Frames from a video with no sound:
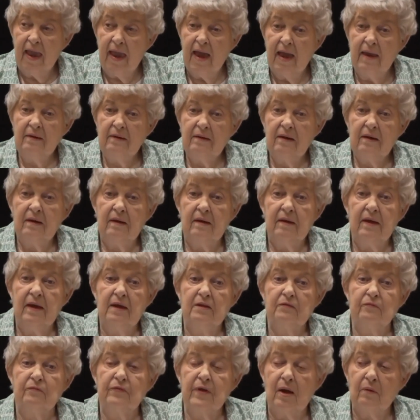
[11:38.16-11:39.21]
and
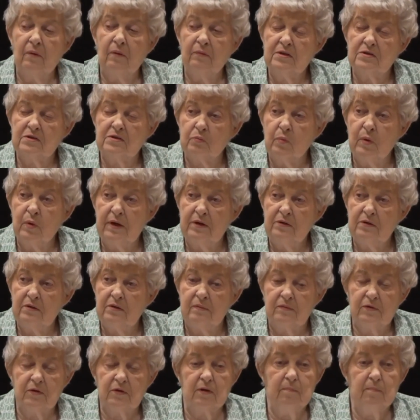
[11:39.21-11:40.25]
it found its
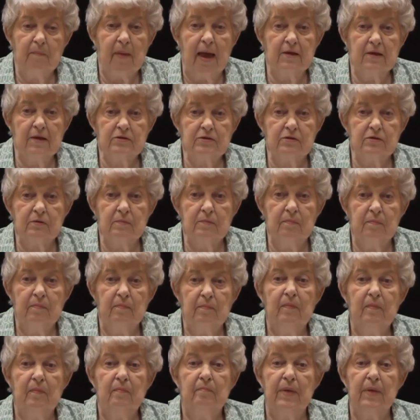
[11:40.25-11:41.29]
way to the master
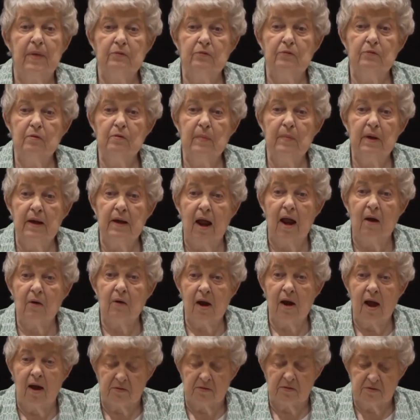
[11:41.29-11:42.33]
bedroom in
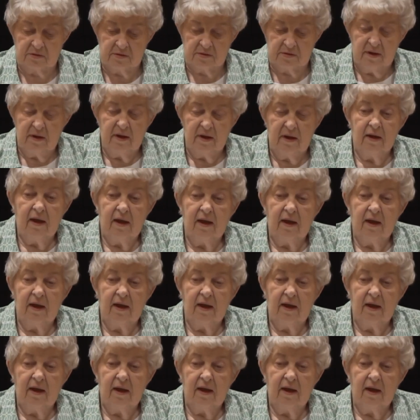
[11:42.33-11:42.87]
our house.